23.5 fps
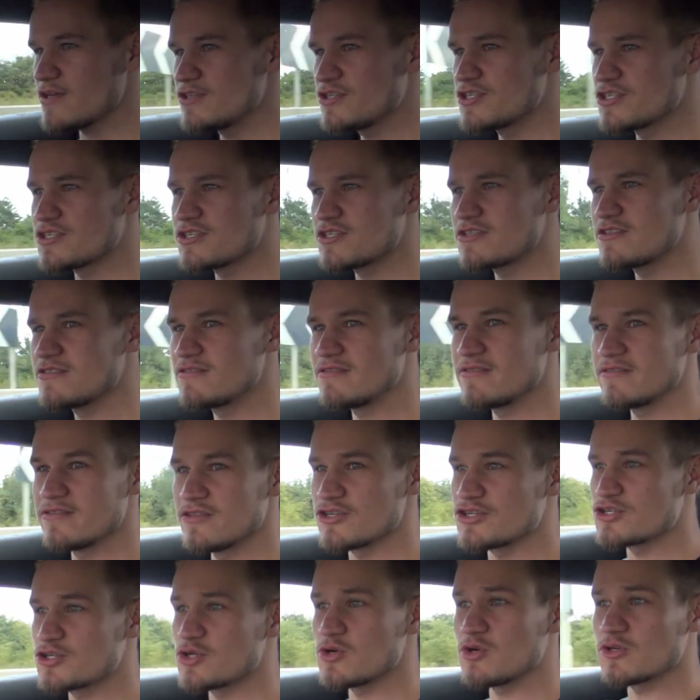just
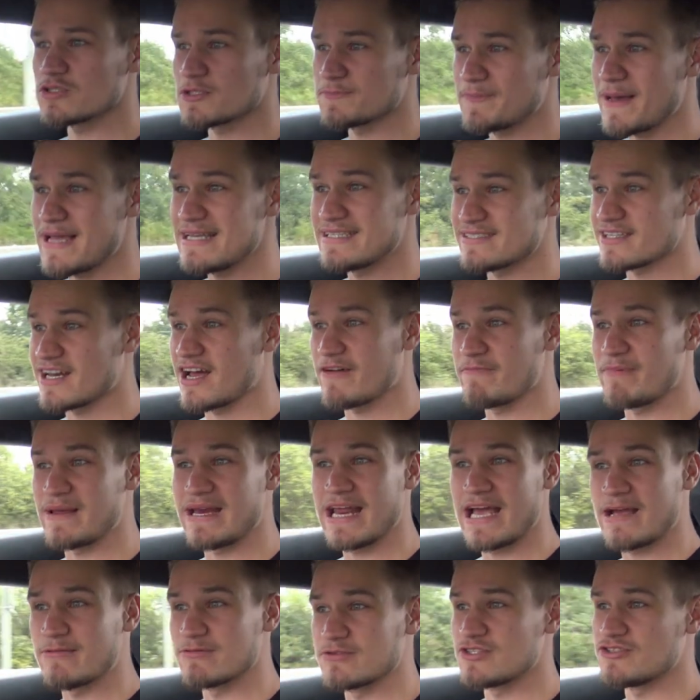the short space that I've
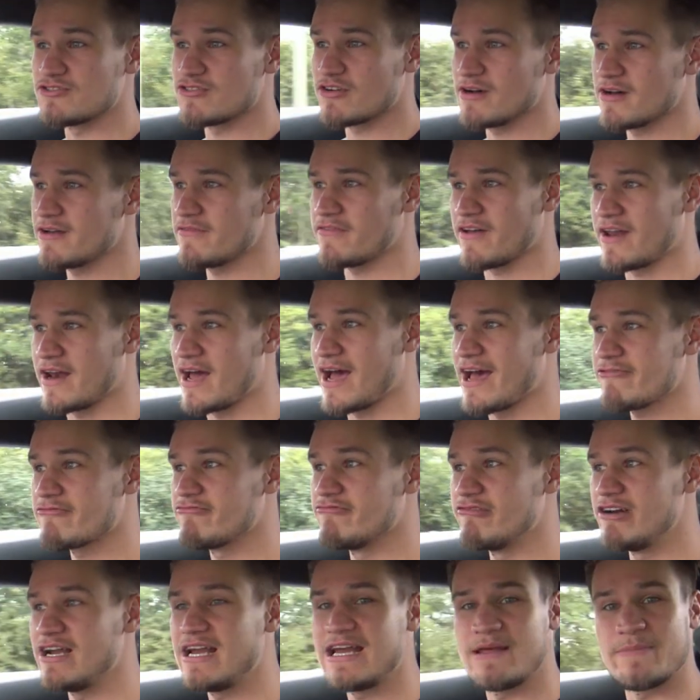been able to drive it, and I
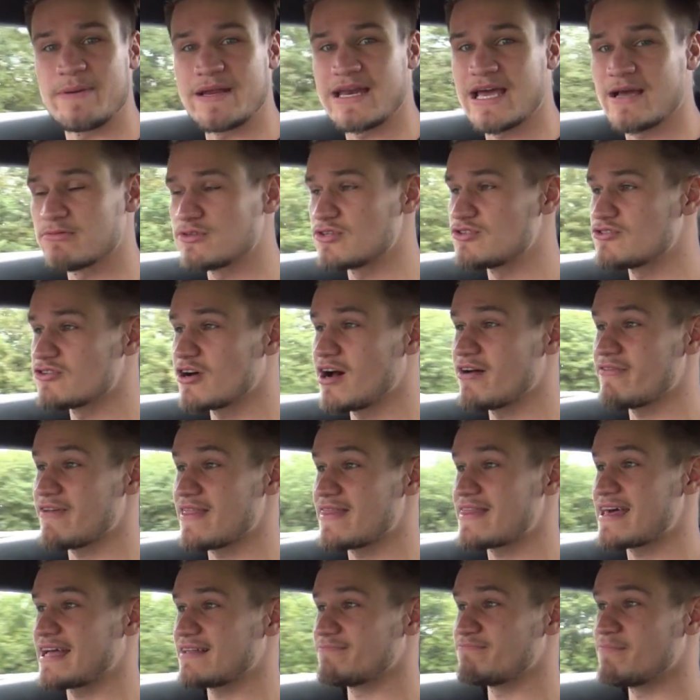haven't really been able to drive
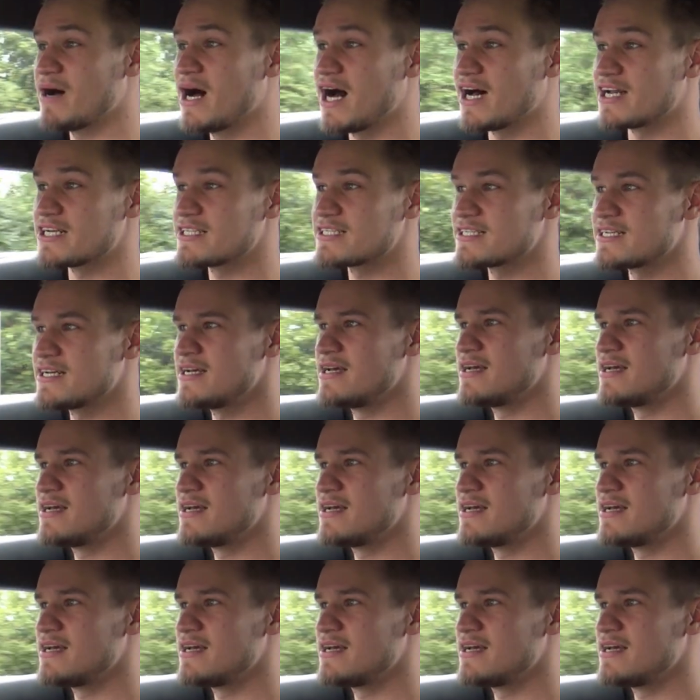it that much,